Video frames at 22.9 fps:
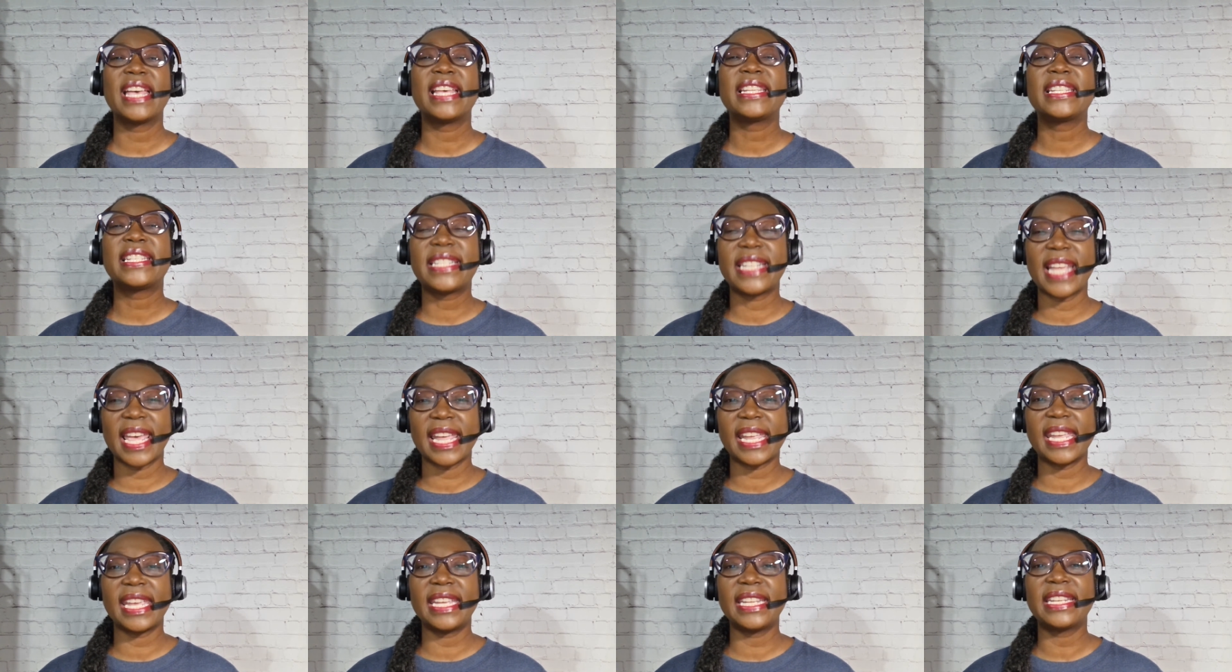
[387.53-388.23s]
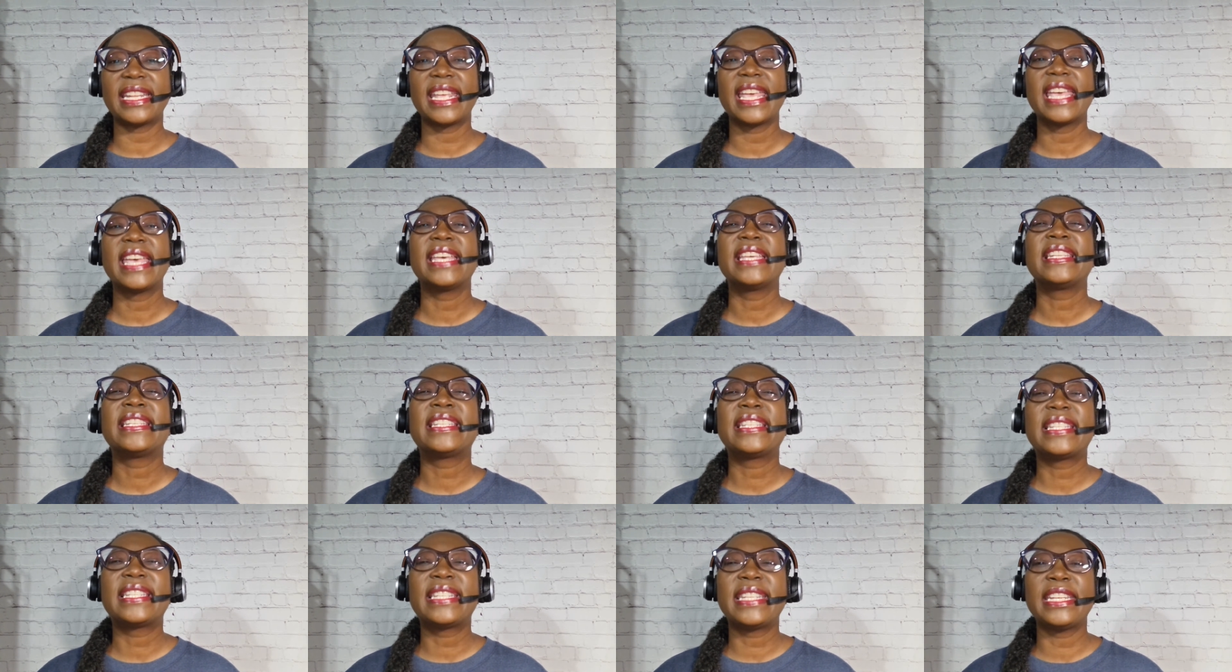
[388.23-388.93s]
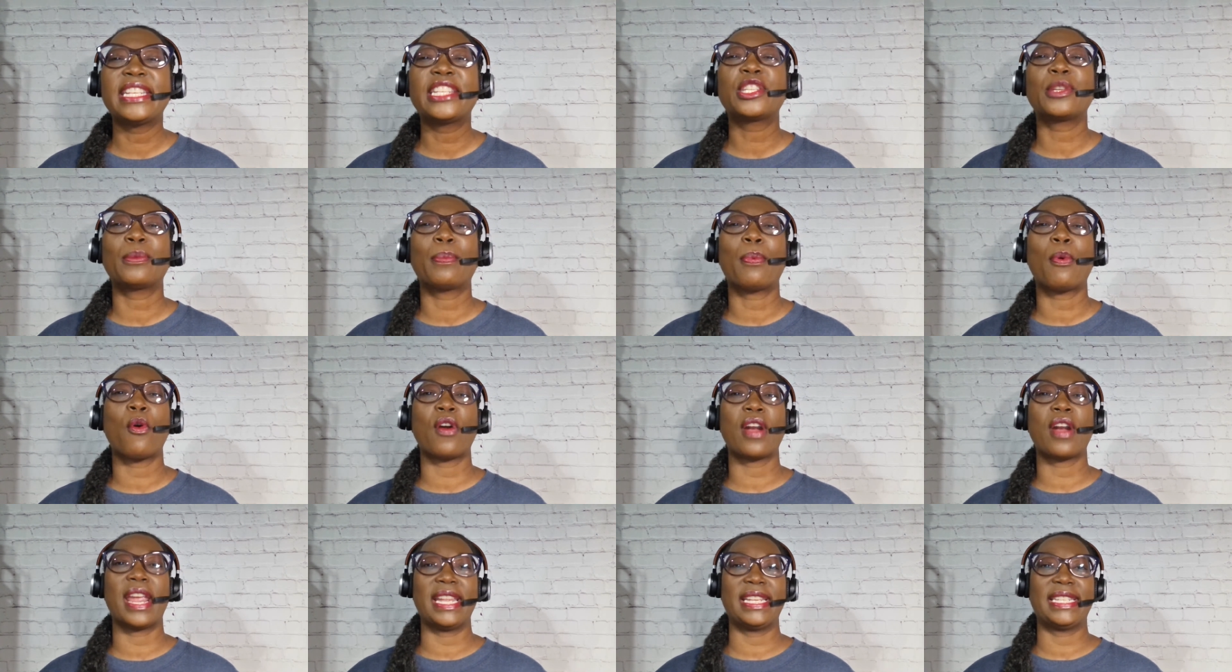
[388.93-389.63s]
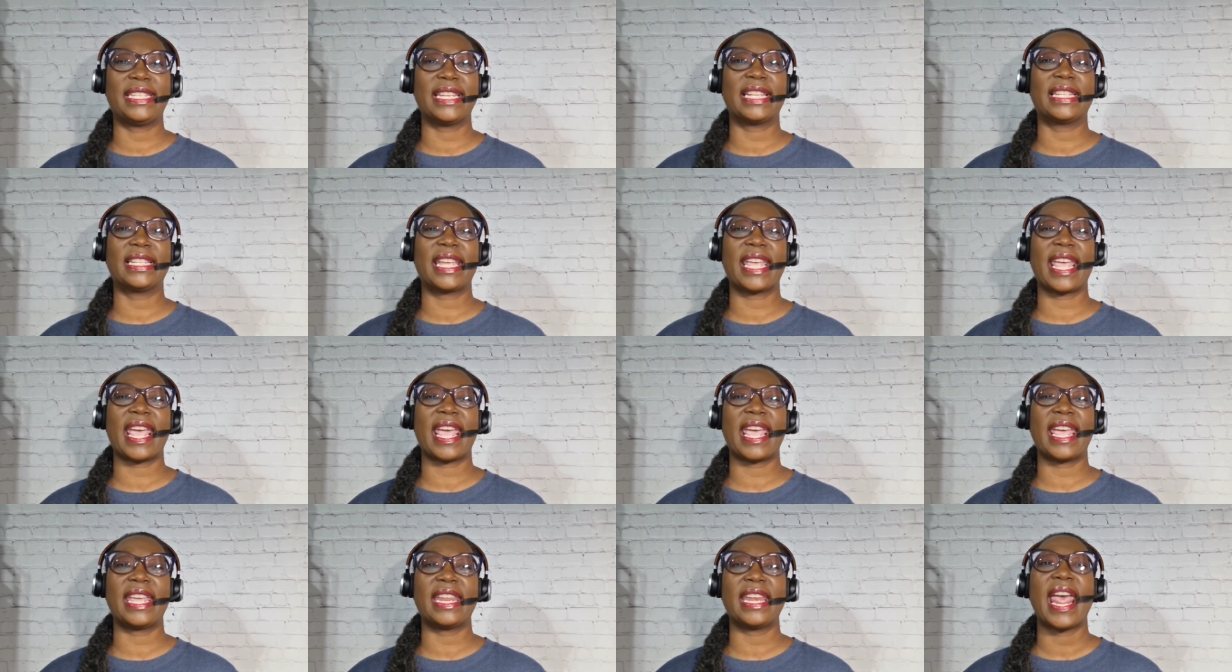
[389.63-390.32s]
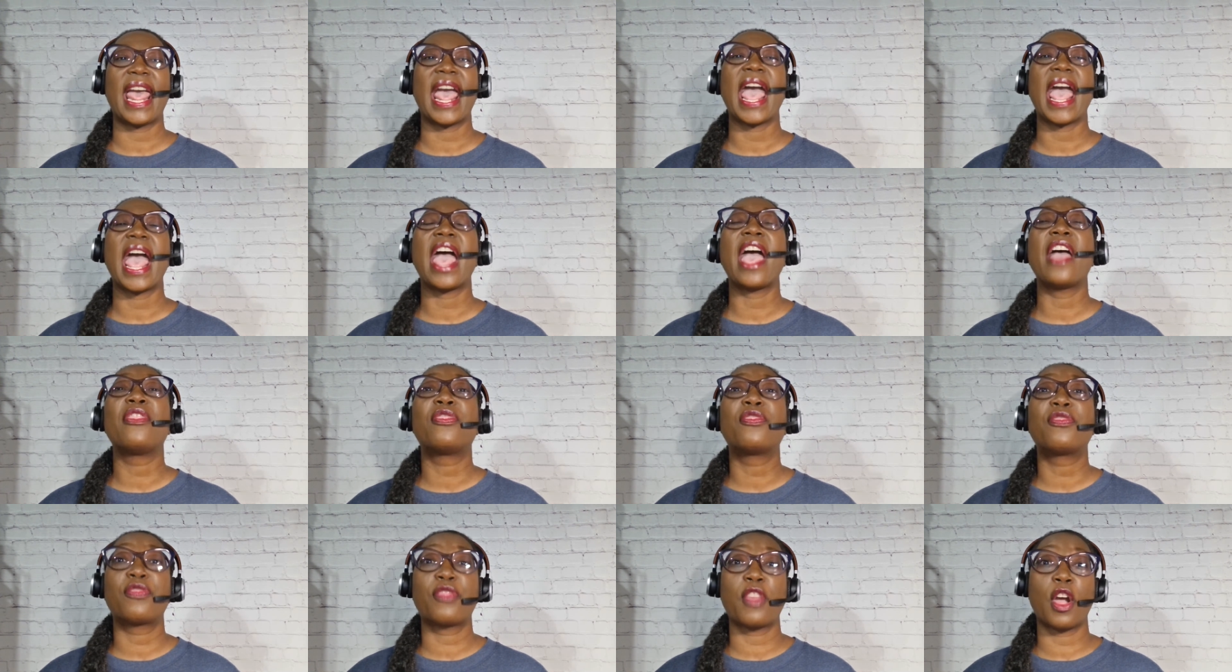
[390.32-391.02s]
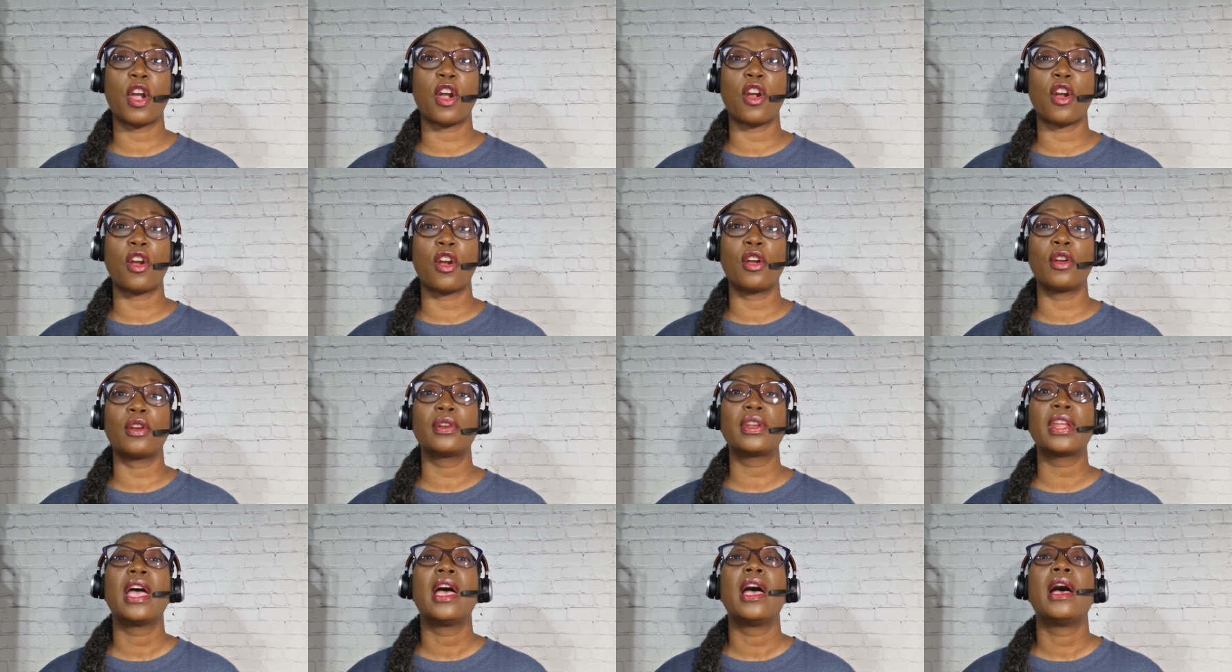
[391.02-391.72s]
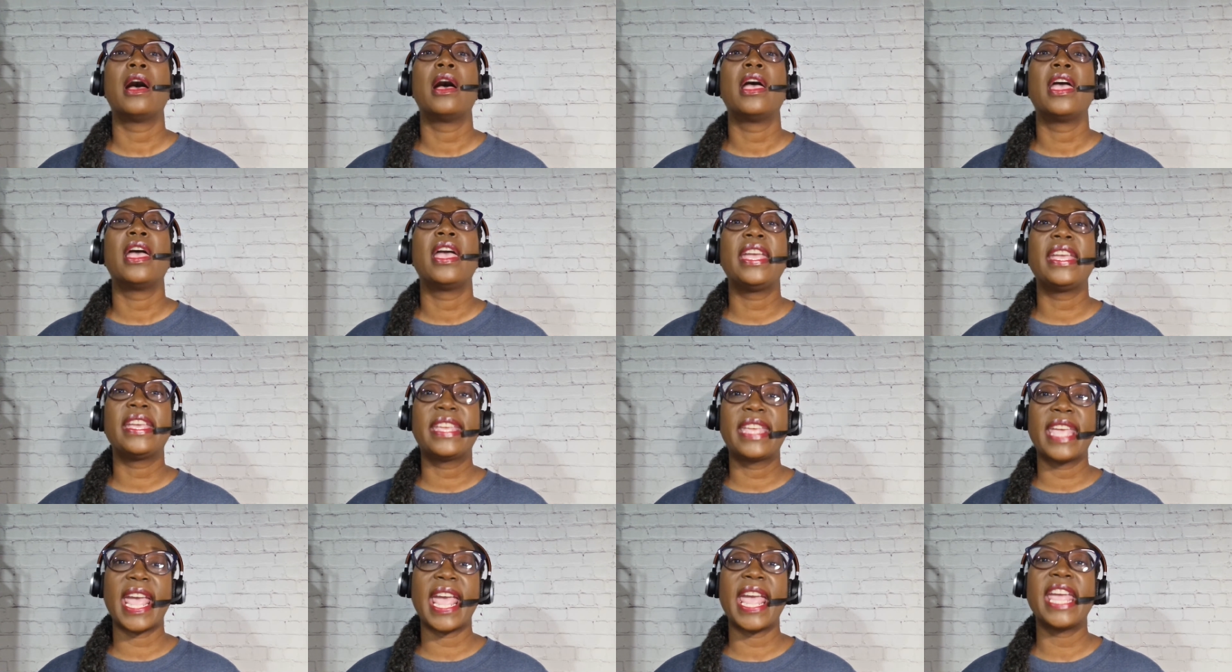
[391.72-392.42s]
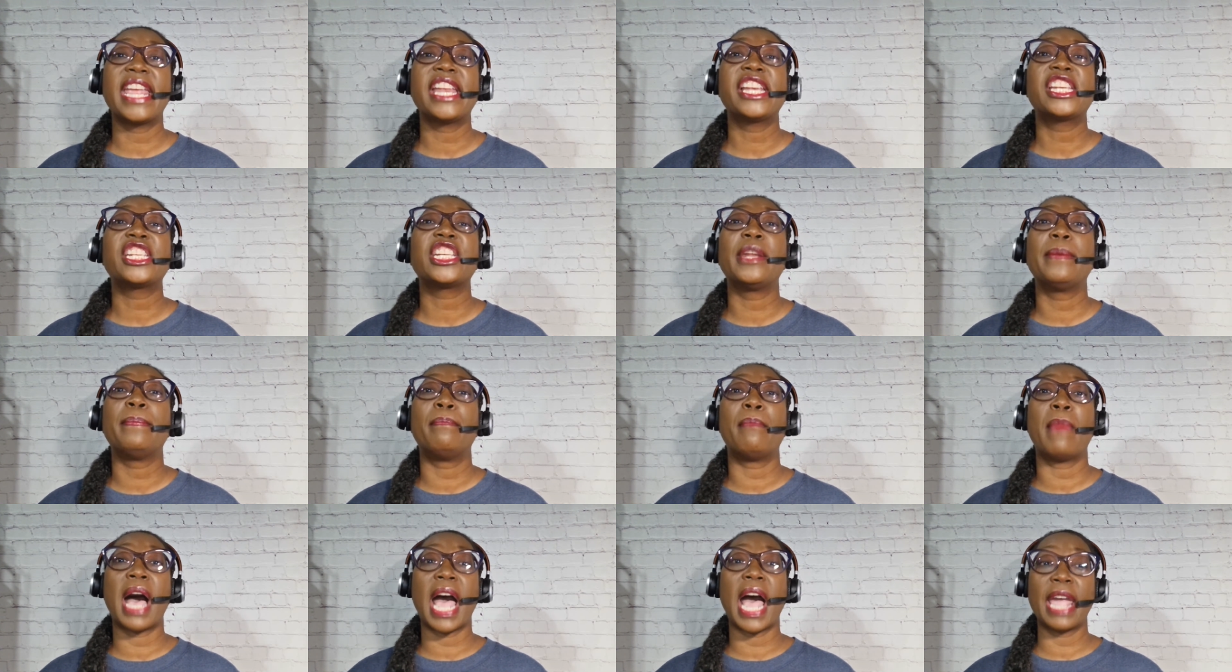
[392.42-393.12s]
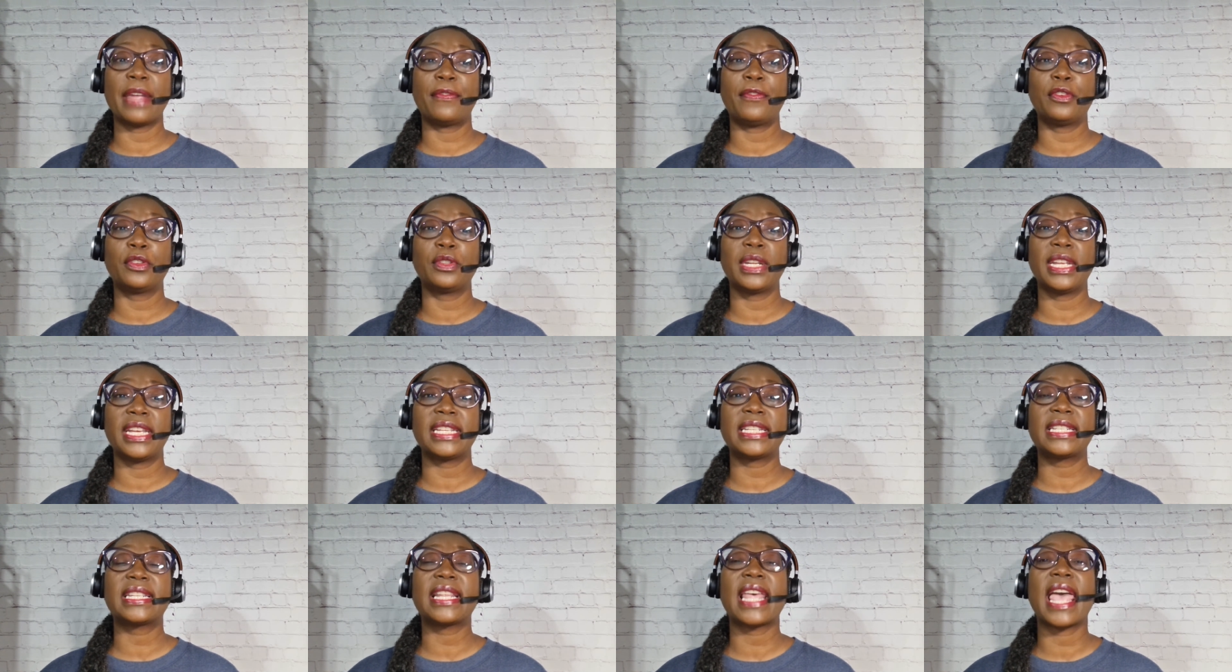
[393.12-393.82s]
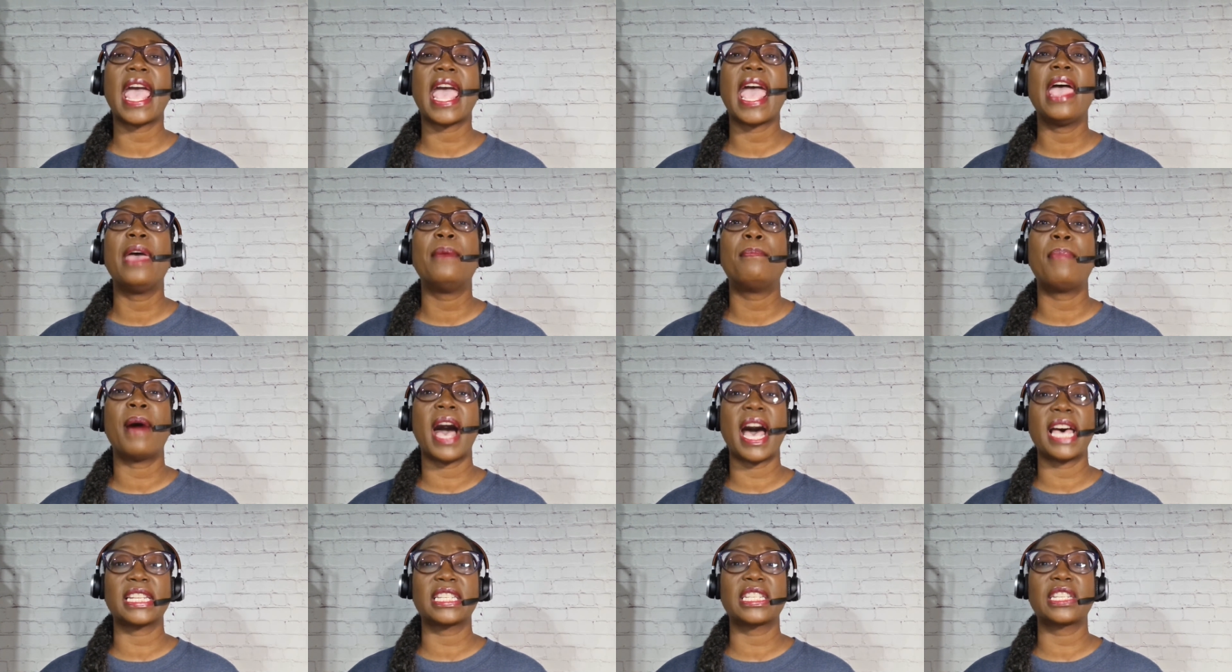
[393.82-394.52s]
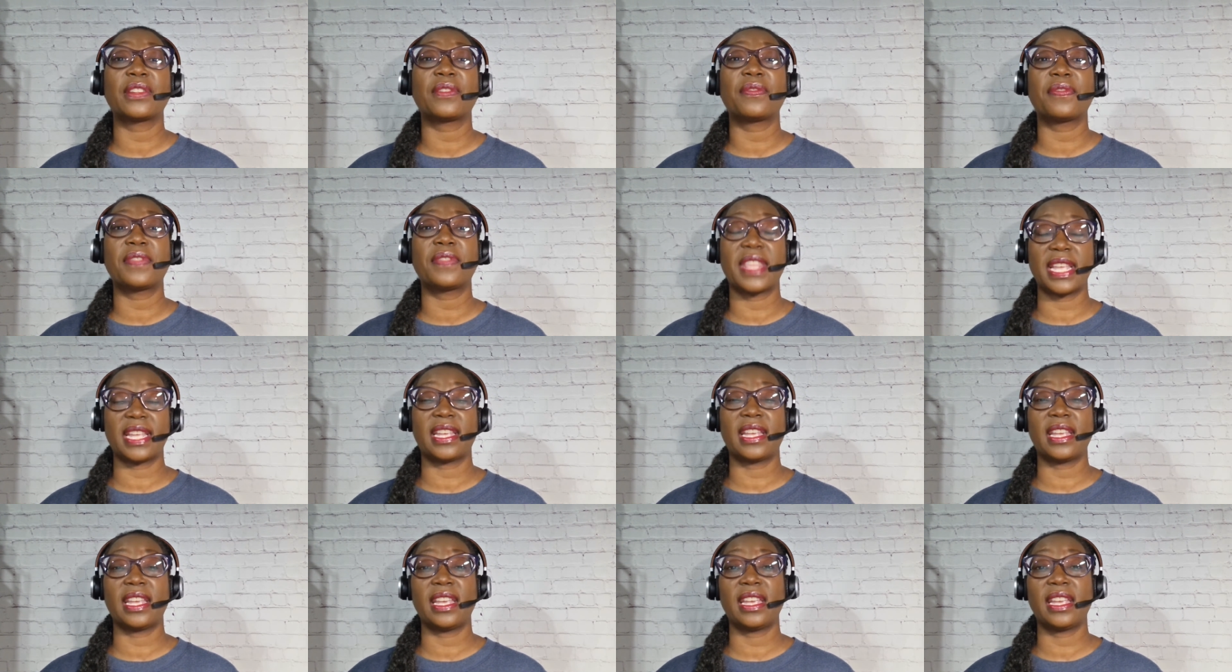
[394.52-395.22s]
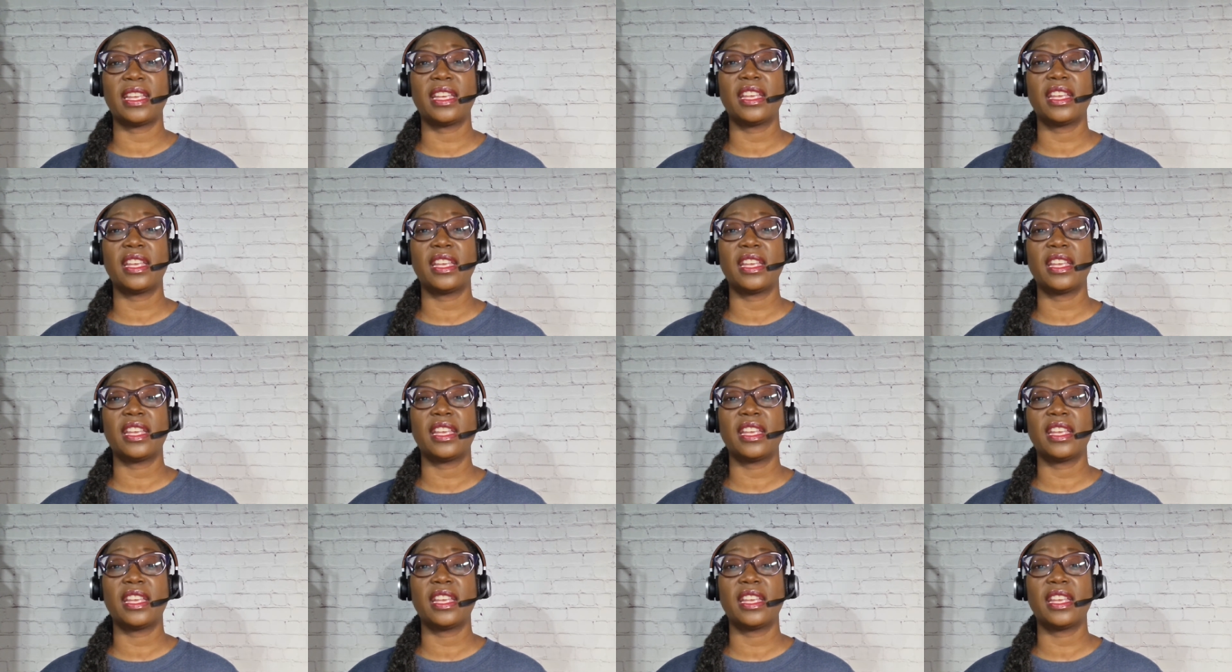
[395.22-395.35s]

Second, seek support and delegate. And third, engage in mindfulness and positive thinking.